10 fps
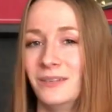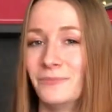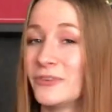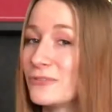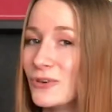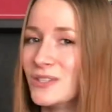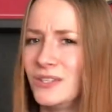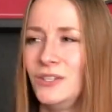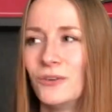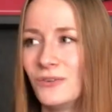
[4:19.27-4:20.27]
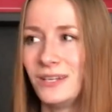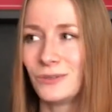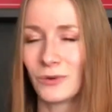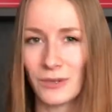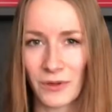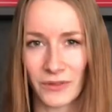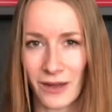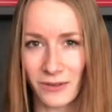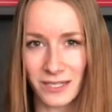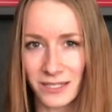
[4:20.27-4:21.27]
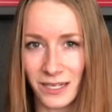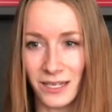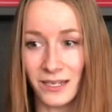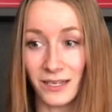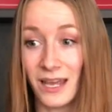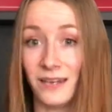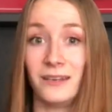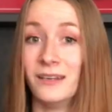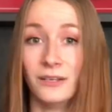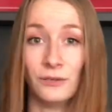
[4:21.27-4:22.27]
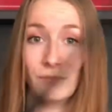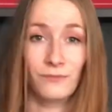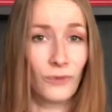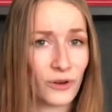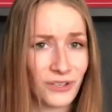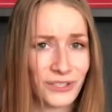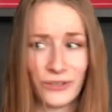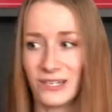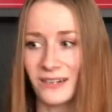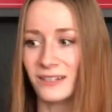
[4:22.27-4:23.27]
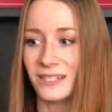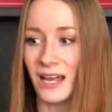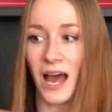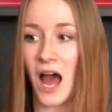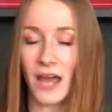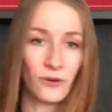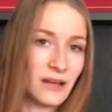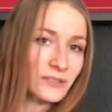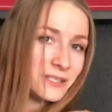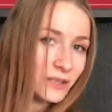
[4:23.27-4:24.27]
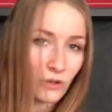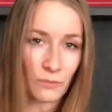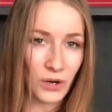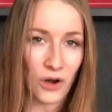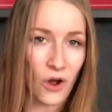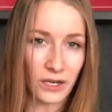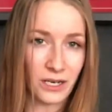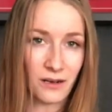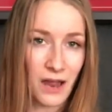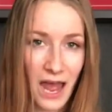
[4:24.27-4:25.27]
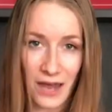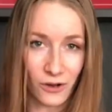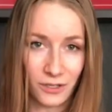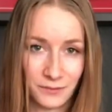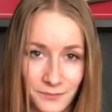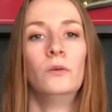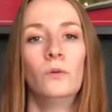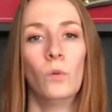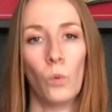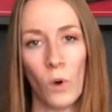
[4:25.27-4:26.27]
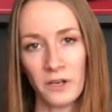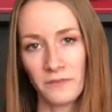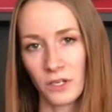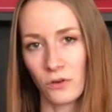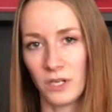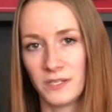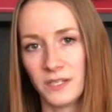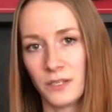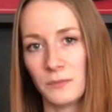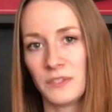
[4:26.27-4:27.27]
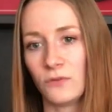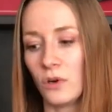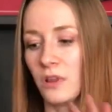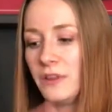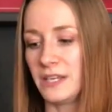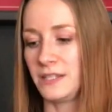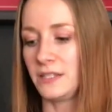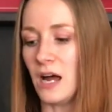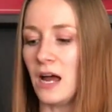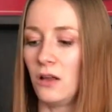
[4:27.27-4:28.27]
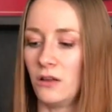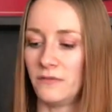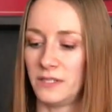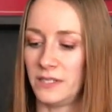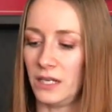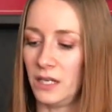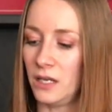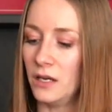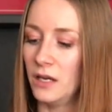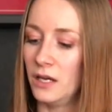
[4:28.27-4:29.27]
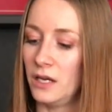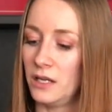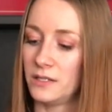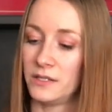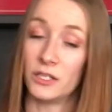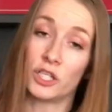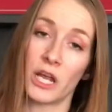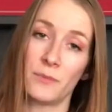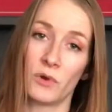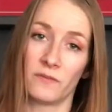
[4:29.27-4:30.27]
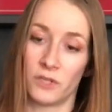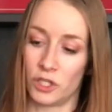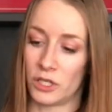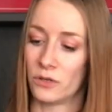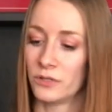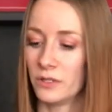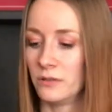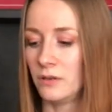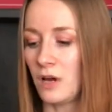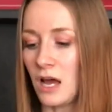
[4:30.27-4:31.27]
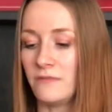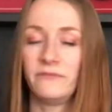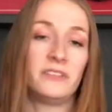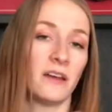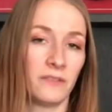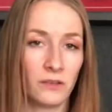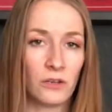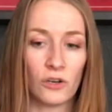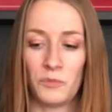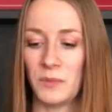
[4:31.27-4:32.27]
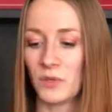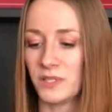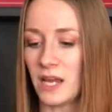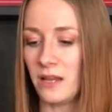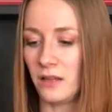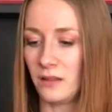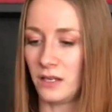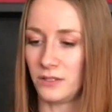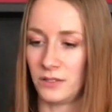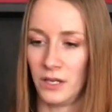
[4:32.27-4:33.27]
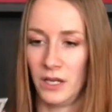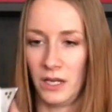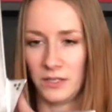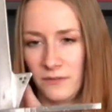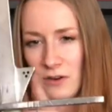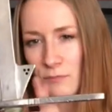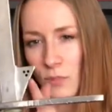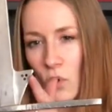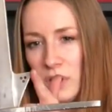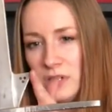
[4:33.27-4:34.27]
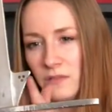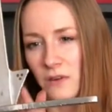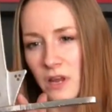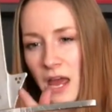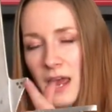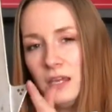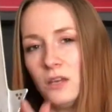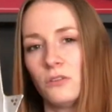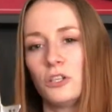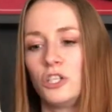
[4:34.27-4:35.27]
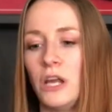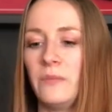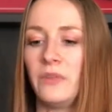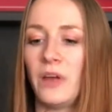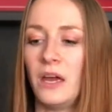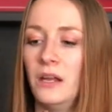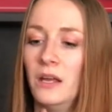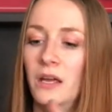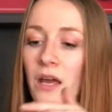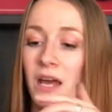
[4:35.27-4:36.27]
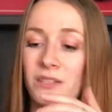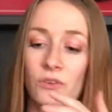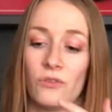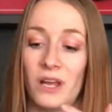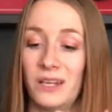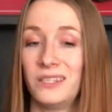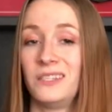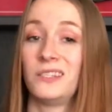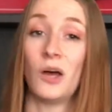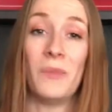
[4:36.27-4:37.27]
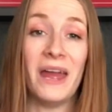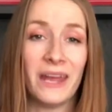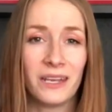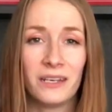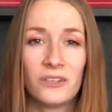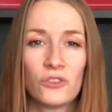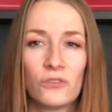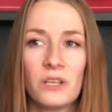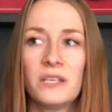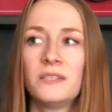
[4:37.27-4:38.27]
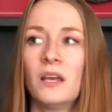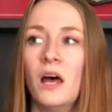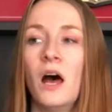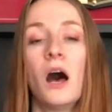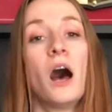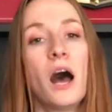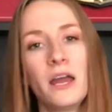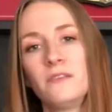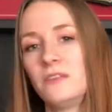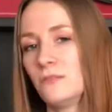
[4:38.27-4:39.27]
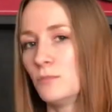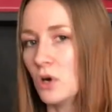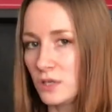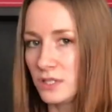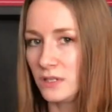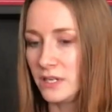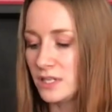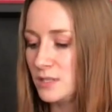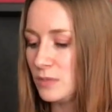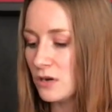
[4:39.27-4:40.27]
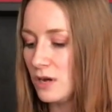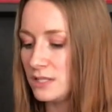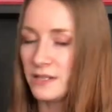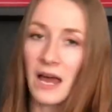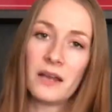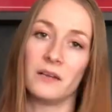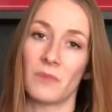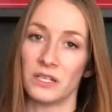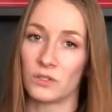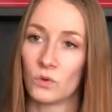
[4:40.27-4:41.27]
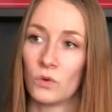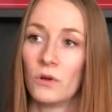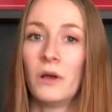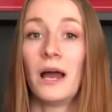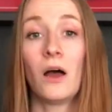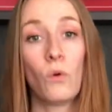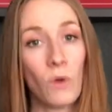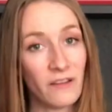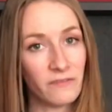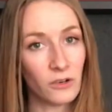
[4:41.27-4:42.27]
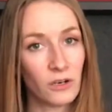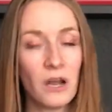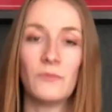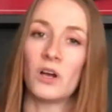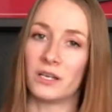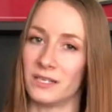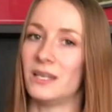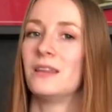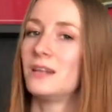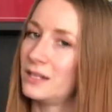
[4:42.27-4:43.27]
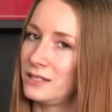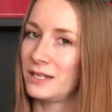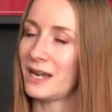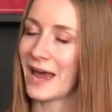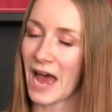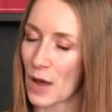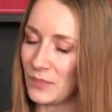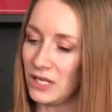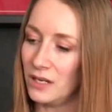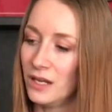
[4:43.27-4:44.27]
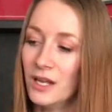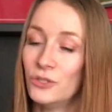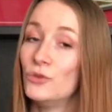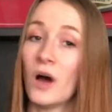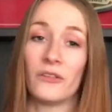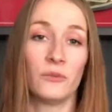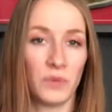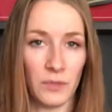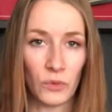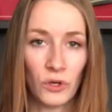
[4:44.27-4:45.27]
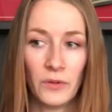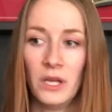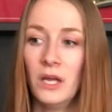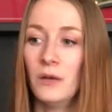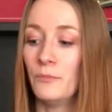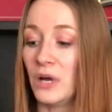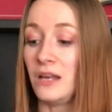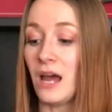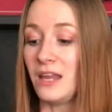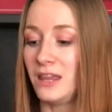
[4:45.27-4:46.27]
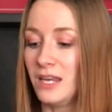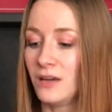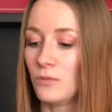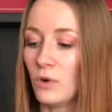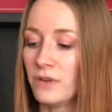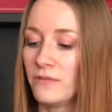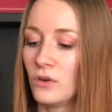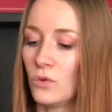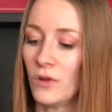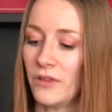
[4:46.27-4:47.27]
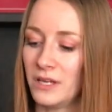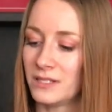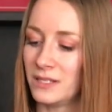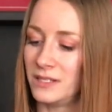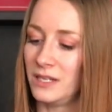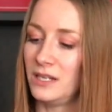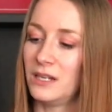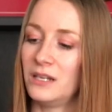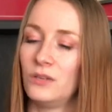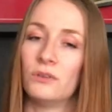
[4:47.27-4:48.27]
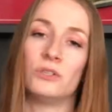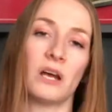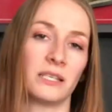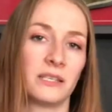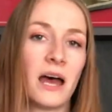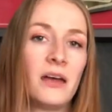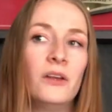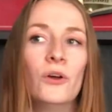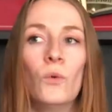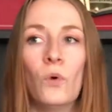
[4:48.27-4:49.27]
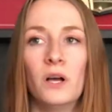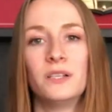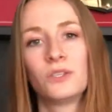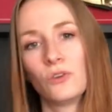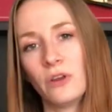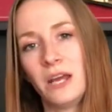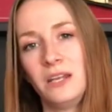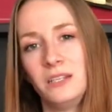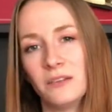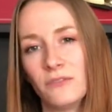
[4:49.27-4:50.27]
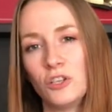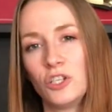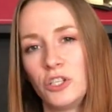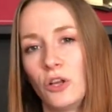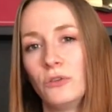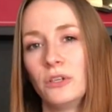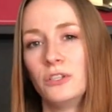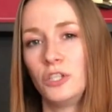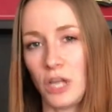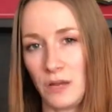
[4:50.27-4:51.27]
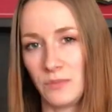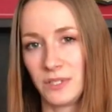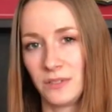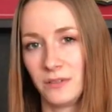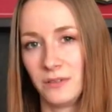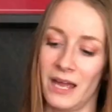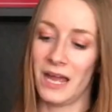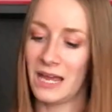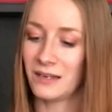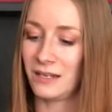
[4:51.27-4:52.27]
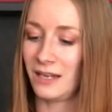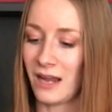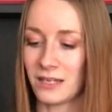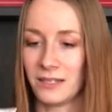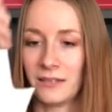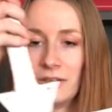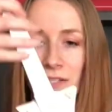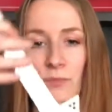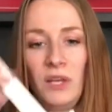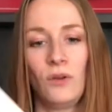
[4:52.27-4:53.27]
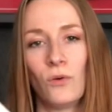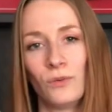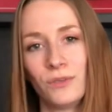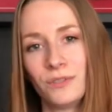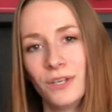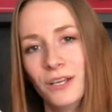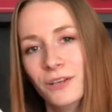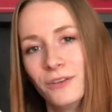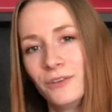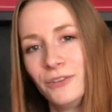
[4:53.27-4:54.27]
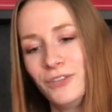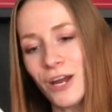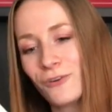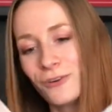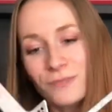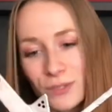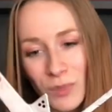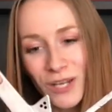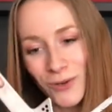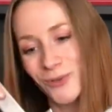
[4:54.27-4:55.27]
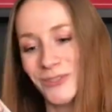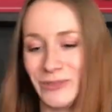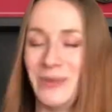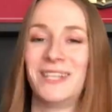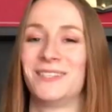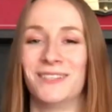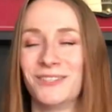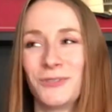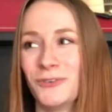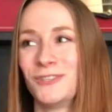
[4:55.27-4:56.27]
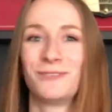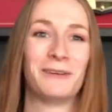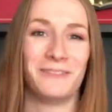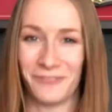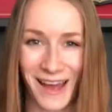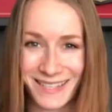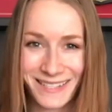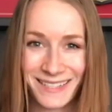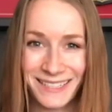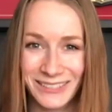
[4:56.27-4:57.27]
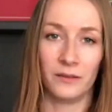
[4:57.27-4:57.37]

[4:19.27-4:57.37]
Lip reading: But of course, you don't need to worry about that with a SIGI. Again, more than 2 years, I don't have a single burr on here at all. One of the criticisms for this style of SIGI is the shape of the schilt. I've definitely heard people say that this is a very pointed, very angular shape that has created some hand injuries. I have never personally experienced that in my school. However, I'm not going to say that it didn't happen to other people, but I think one of the cool things that SIGI did to address that was creating different schilt shapes. And it has like little speed holes, little decorative speed holes. It makes the sword swing faster.